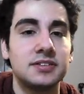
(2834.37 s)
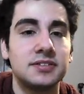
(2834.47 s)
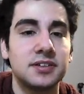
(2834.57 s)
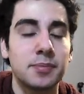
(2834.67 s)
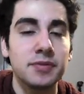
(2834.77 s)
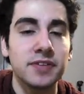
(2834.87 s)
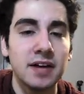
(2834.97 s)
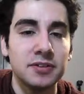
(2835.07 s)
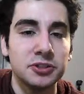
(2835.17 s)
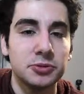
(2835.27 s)
Number
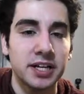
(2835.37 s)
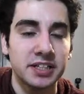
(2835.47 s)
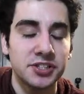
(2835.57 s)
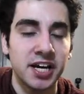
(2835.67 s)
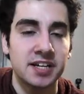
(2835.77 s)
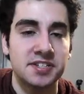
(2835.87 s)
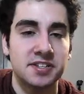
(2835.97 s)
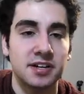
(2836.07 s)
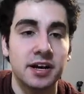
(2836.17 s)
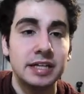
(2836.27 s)
520, chase.
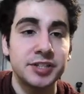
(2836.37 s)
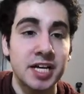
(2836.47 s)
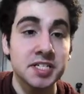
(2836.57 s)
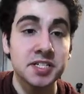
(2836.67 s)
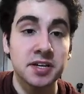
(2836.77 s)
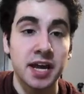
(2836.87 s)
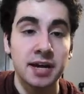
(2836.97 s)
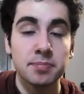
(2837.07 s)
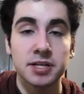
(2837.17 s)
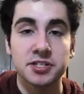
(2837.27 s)
Chase is a
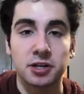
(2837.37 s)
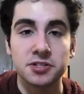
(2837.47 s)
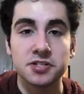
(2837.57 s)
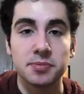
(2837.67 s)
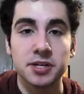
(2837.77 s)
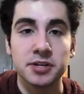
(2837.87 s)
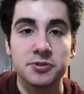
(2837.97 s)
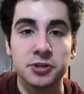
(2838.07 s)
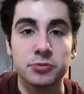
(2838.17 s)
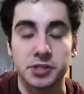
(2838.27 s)
name, but it's also something you
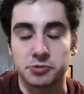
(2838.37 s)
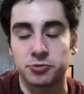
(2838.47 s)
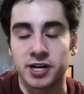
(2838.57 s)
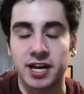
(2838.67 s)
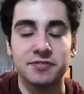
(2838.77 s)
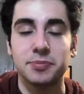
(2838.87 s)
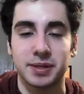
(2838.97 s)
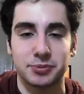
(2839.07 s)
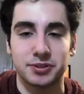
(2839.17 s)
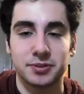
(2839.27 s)
do when you run after
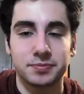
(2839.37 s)
people.